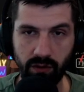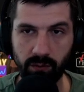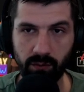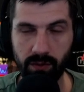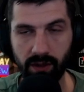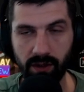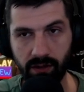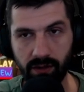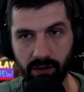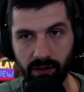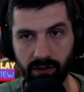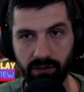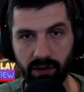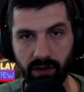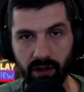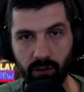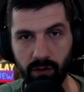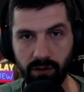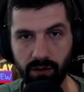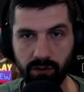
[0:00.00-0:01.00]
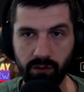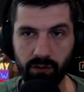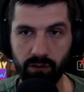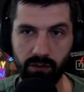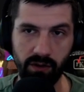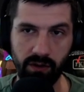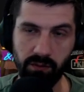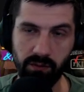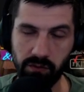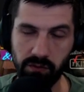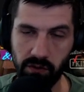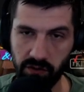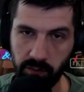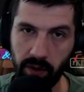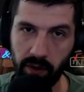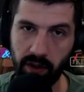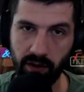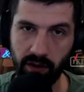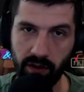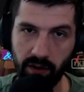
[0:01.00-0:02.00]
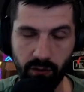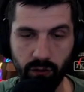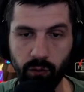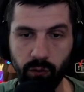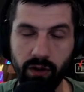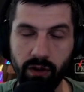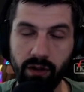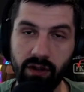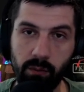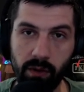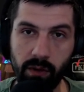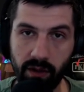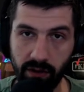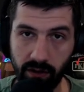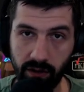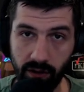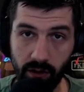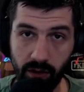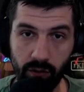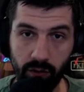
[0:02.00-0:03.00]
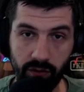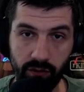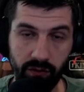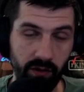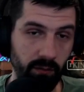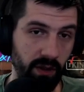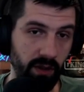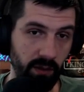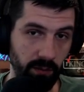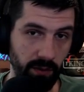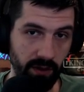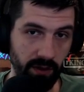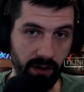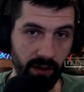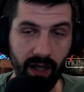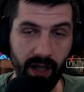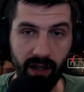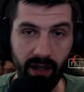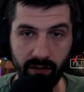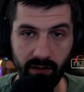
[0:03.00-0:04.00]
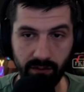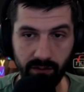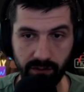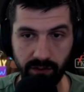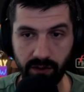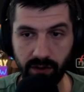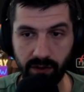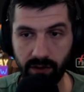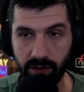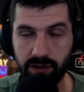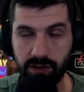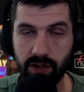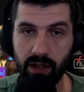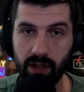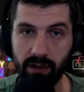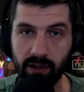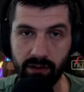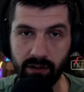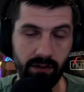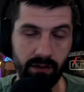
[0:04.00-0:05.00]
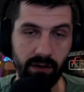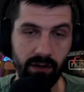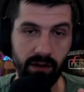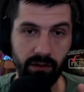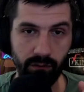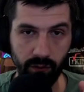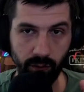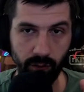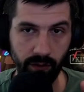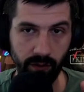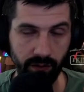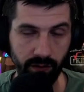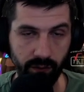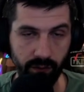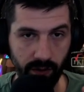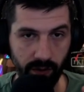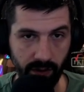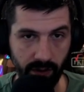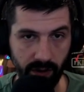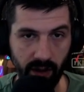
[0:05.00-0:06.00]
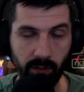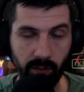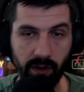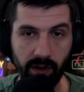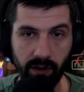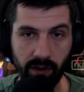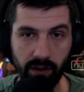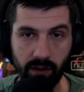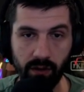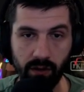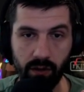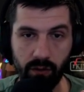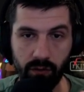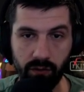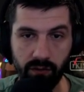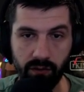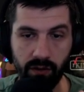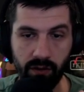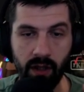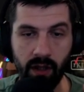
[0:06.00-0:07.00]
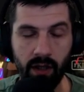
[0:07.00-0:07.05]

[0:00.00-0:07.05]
because I want to keep transparent on where the money goes and maybe have the chat influence where that money goes.